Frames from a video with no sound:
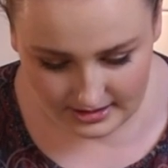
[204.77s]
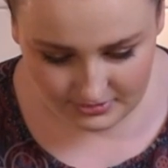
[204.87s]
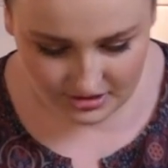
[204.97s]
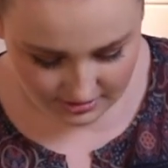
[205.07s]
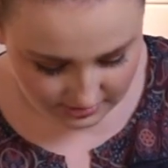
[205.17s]

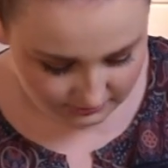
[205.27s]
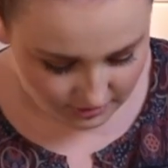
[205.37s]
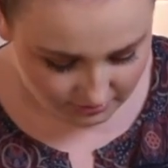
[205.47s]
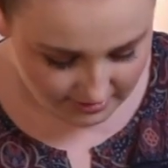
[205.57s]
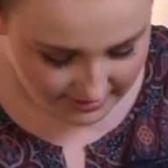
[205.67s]
I'm just going to
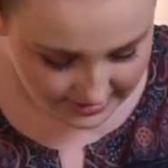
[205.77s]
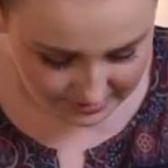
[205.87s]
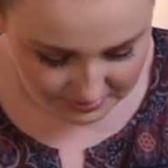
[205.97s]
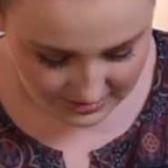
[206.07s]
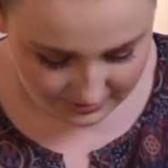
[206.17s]
roll our
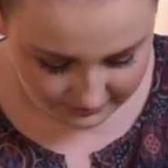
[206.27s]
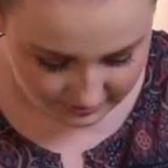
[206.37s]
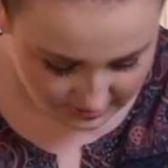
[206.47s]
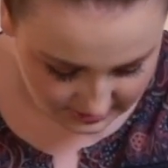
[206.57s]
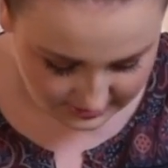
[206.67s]
other pink
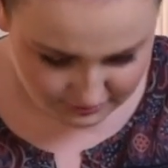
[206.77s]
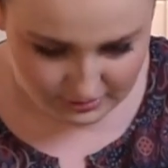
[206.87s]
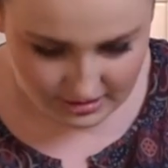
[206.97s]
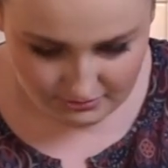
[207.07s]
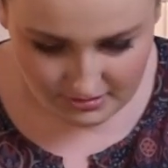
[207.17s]
fondant as
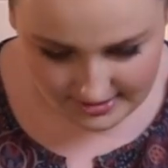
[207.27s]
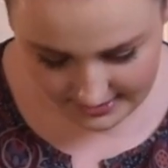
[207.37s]
well.